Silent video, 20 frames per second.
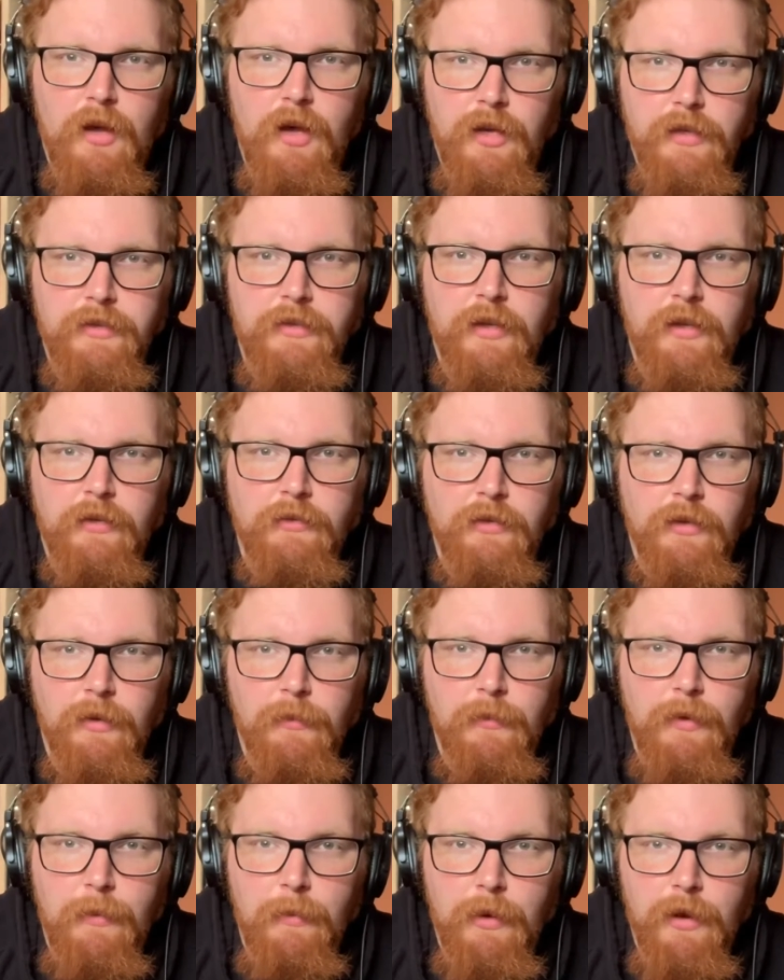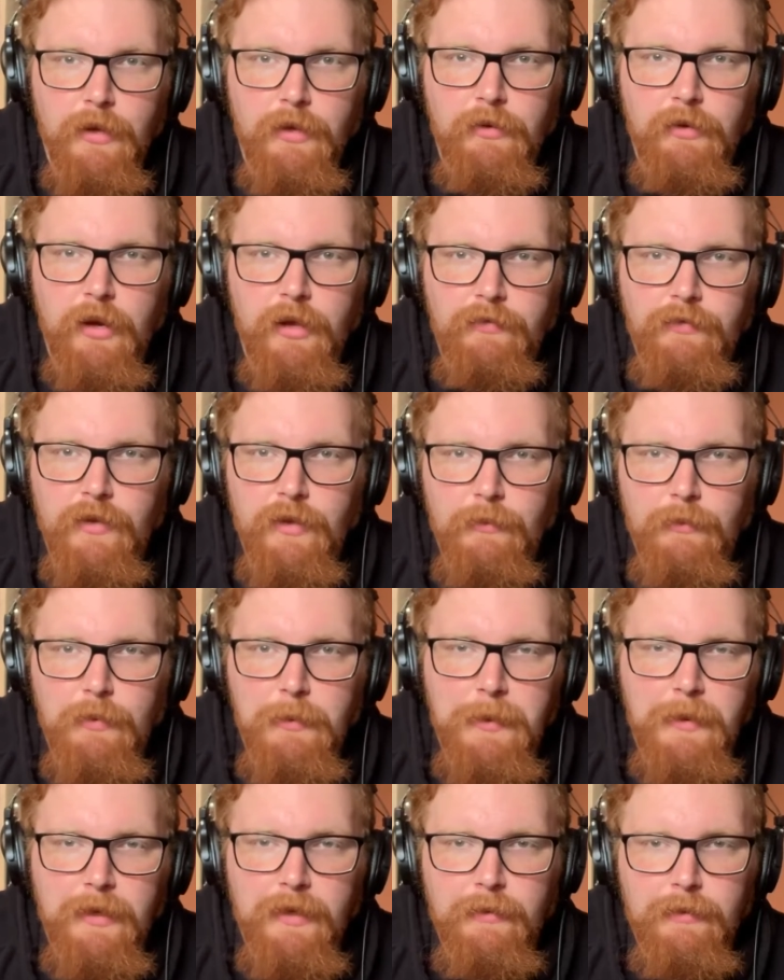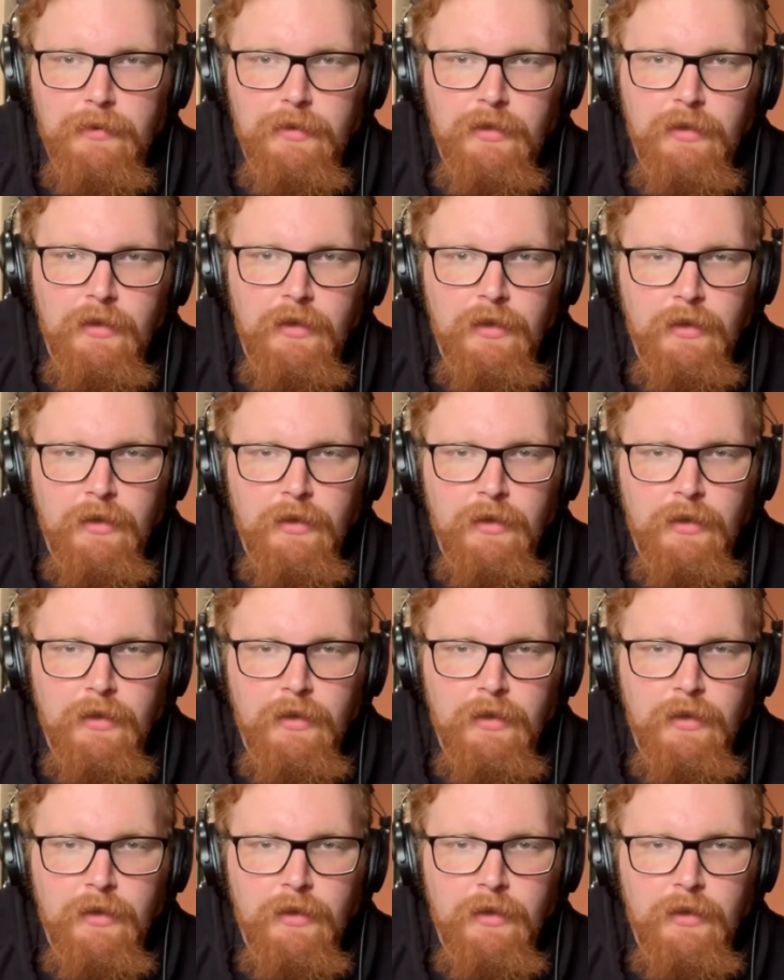I settled on my buddy Craig Vinham's pickups